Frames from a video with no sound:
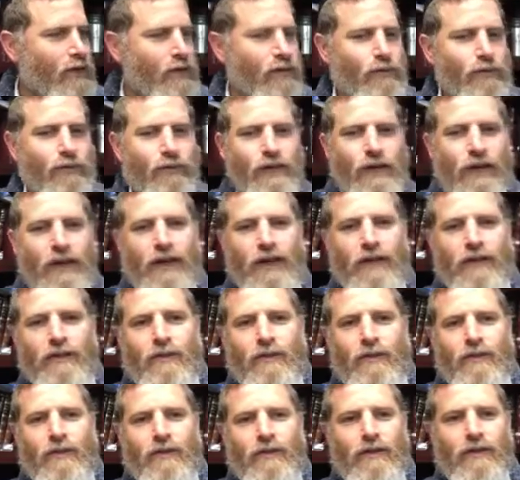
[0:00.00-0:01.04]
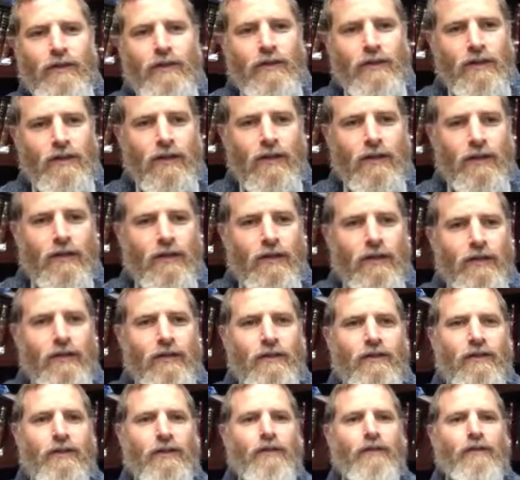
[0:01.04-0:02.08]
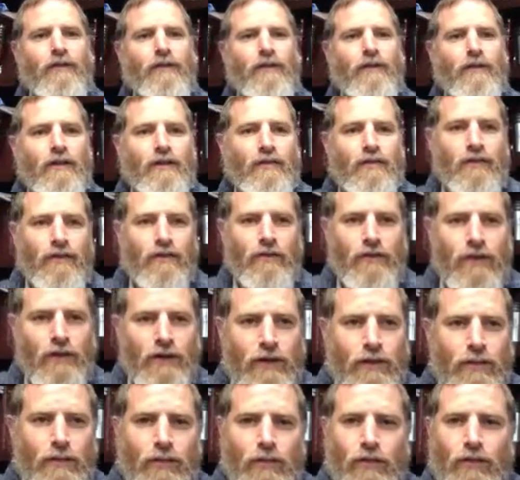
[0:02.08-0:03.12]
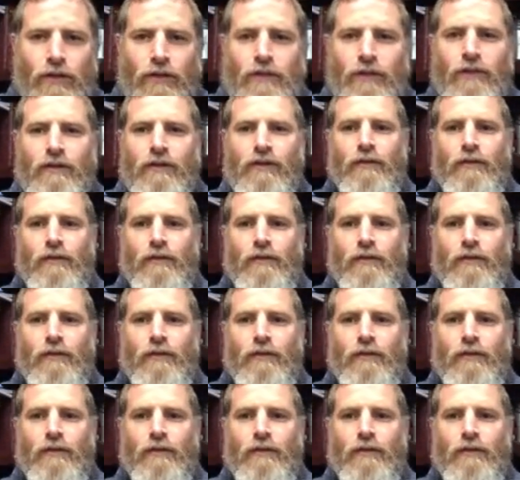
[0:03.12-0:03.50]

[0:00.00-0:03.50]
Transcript: in fact they say and this is definitely definitely very important